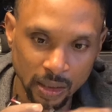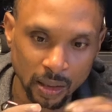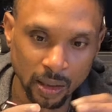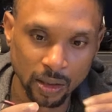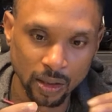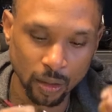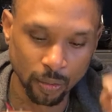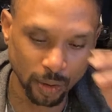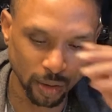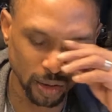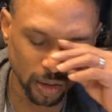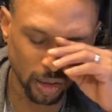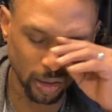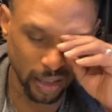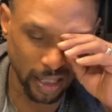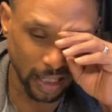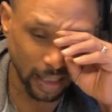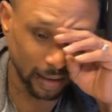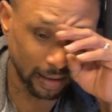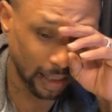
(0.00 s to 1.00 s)
So we'll just go
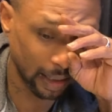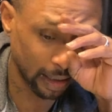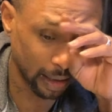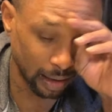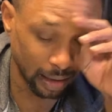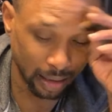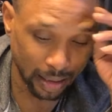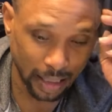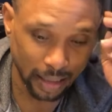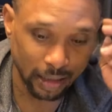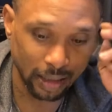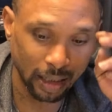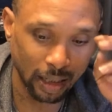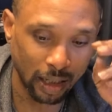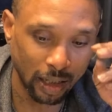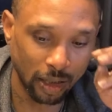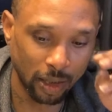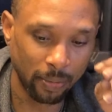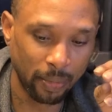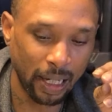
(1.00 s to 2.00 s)
ahead and take a look at the
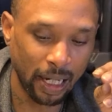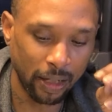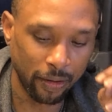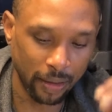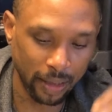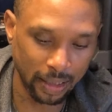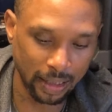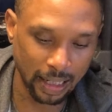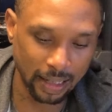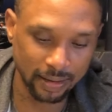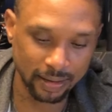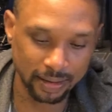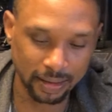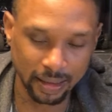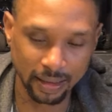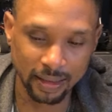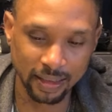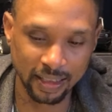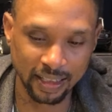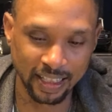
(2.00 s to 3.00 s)
other battery that
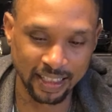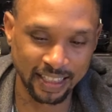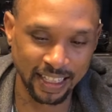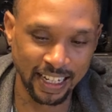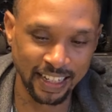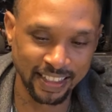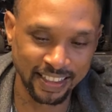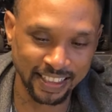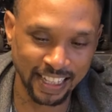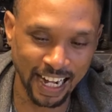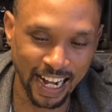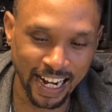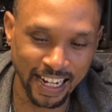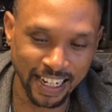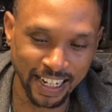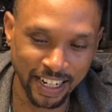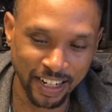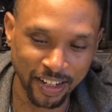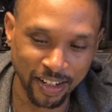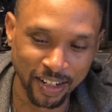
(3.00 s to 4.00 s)
that's inside
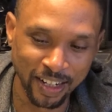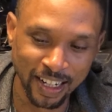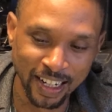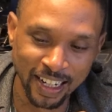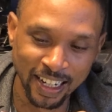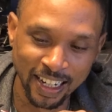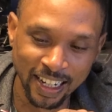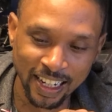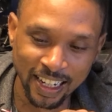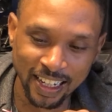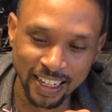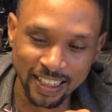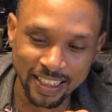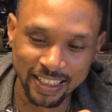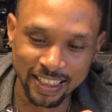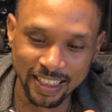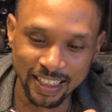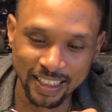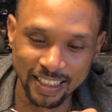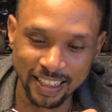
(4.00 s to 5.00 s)
here.
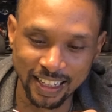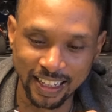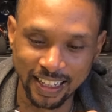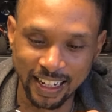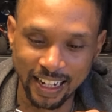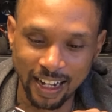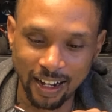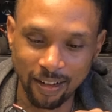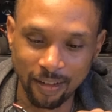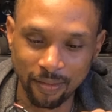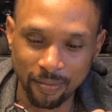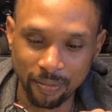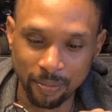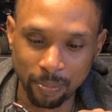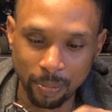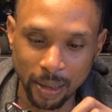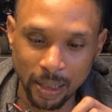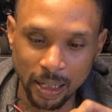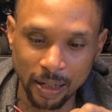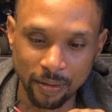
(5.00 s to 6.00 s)
Cause, and then I'll
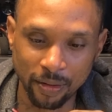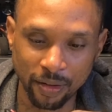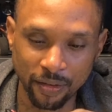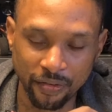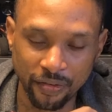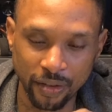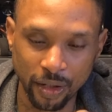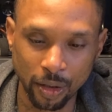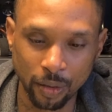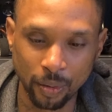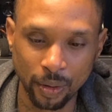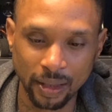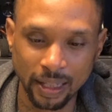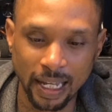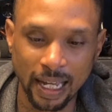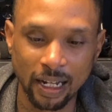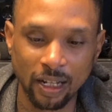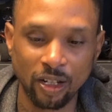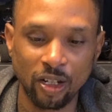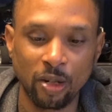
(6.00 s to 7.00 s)
be able to fiddle with
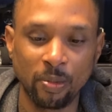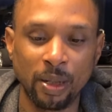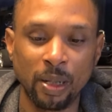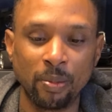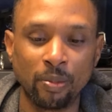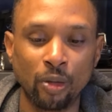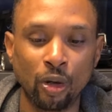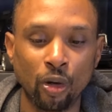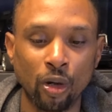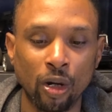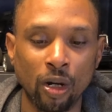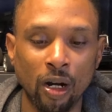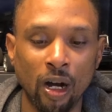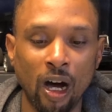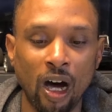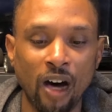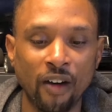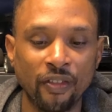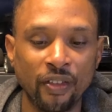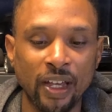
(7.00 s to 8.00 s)
that a little bit more
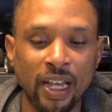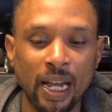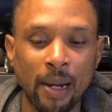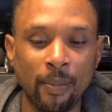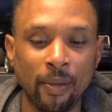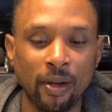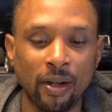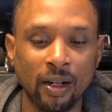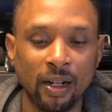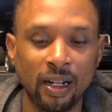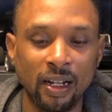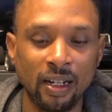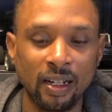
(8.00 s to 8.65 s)
off camera